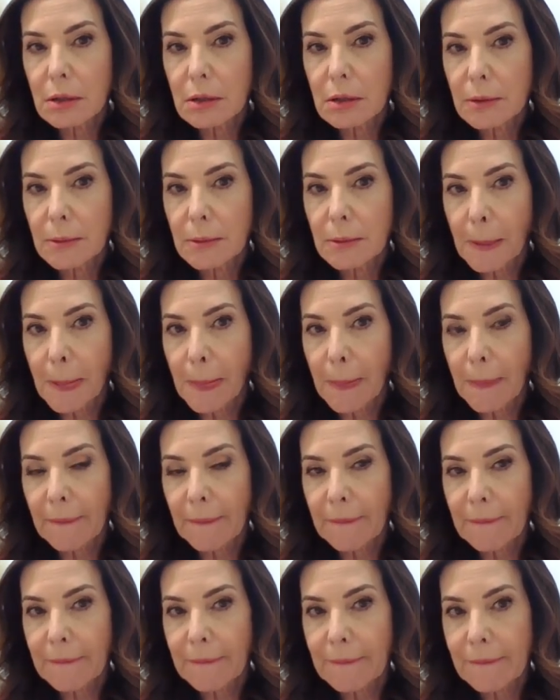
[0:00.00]

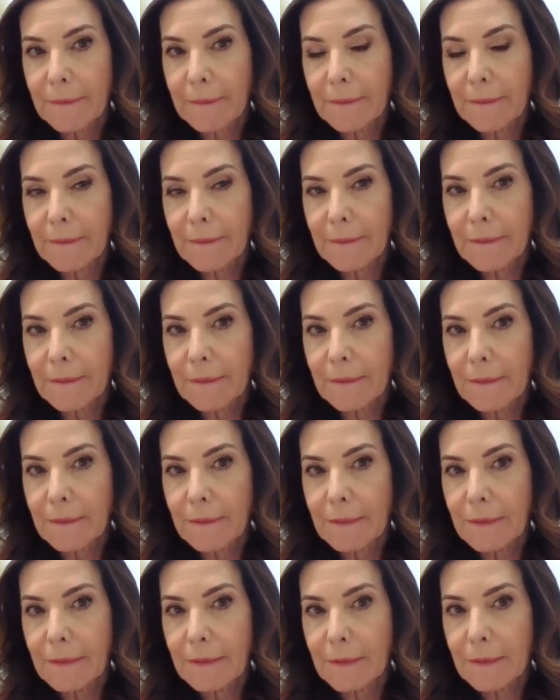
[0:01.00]

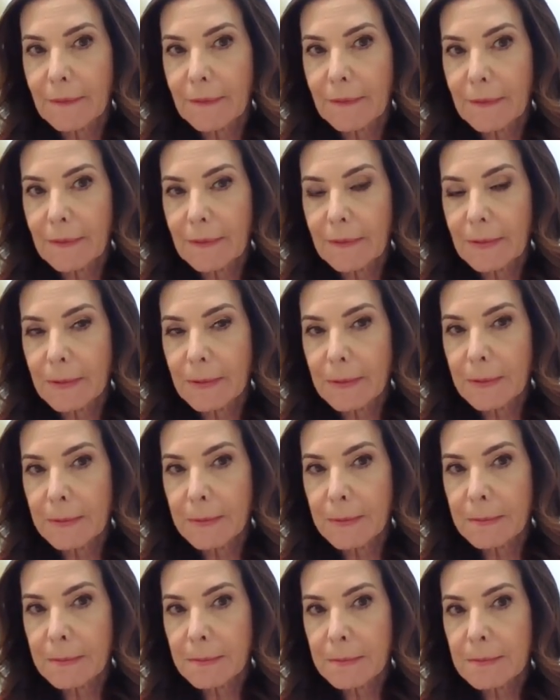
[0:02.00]

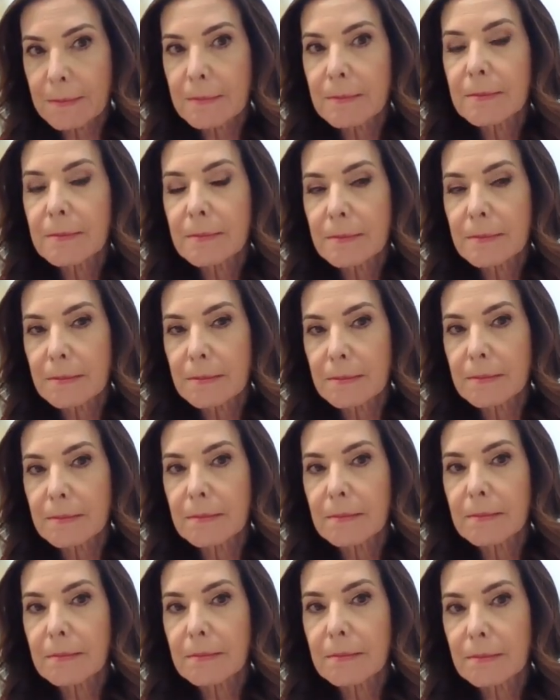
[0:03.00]

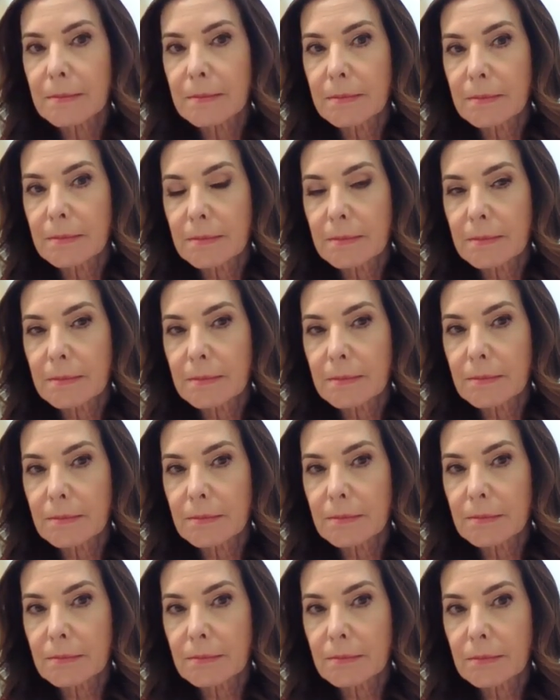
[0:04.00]

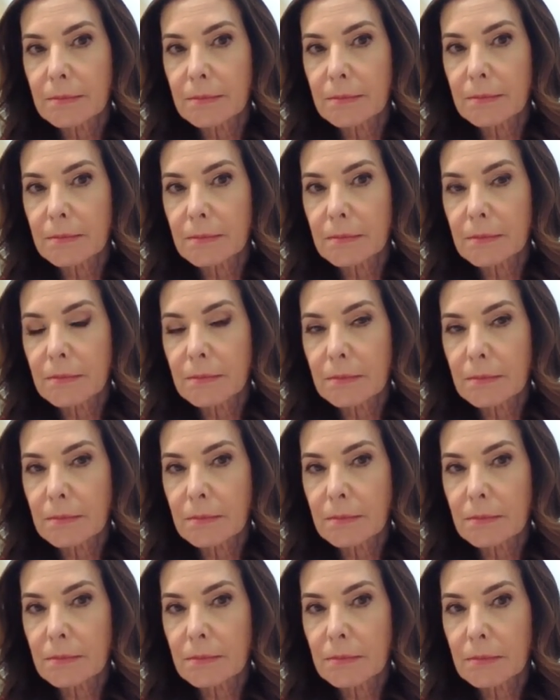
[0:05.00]

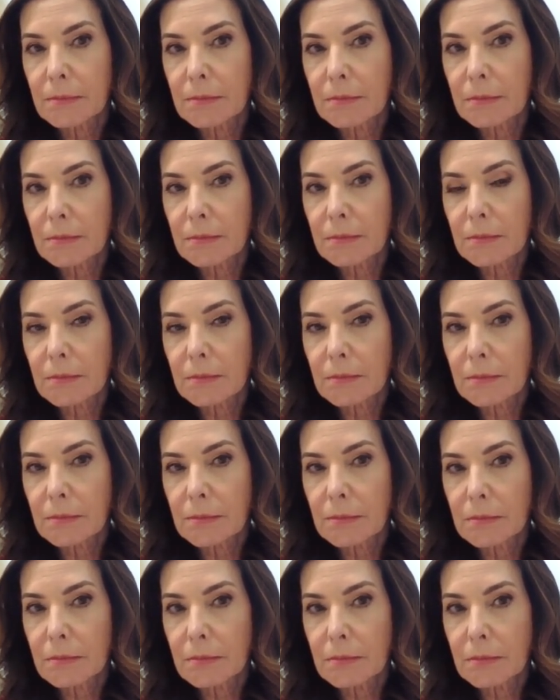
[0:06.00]

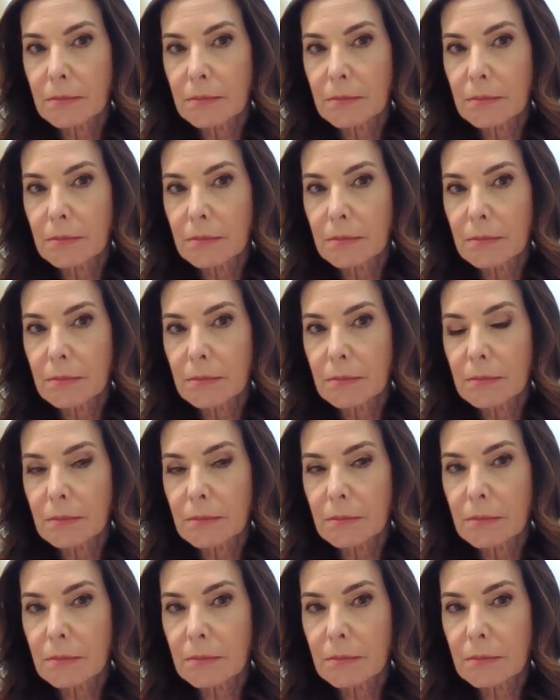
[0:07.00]
(not speaking)